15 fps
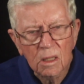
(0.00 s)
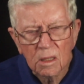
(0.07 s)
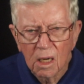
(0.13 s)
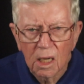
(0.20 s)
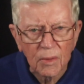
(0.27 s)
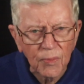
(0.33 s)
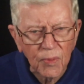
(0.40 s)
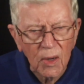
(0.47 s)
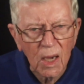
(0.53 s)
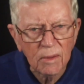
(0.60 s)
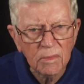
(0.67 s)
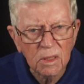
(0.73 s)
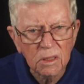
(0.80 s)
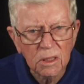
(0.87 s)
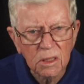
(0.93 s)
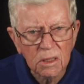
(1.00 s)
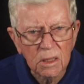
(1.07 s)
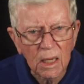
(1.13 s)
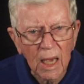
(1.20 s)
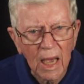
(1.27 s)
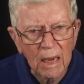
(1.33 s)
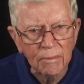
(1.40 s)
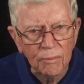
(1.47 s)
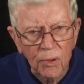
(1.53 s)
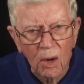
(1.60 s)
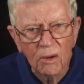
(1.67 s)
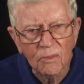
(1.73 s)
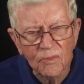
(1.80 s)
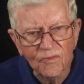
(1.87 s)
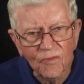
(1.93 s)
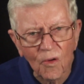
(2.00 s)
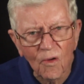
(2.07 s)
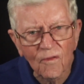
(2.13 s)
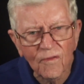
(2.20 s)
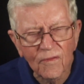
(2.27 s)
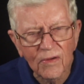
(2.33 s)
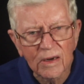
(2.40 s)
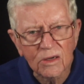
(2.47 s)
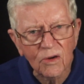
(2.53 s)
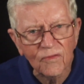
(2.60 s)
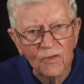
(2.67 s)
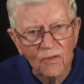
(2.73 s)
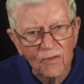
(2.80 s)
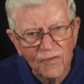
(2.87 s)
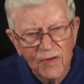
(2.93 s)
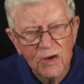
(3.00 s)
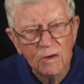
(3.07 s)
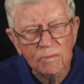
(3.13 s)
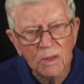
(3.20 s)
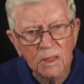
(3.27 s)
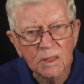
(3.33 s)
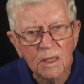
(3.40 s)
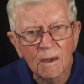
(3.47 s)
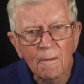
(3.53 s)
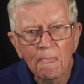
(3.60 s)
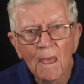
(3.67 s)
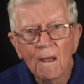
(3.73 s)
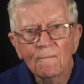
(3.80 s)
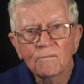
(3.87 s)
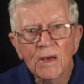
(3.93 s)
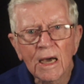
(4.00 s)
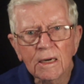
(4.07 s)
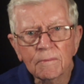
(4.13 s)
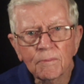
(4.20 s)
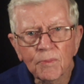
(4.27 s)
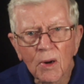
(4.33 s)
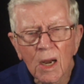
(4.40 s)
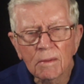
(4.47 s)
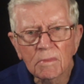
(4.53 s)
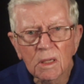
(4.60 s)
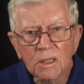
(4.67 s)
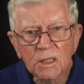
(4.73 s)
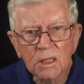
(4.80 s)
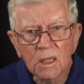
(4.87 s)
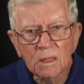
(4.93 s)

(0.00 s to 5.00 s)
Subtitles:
God promised and brought forth to fulfillment that promised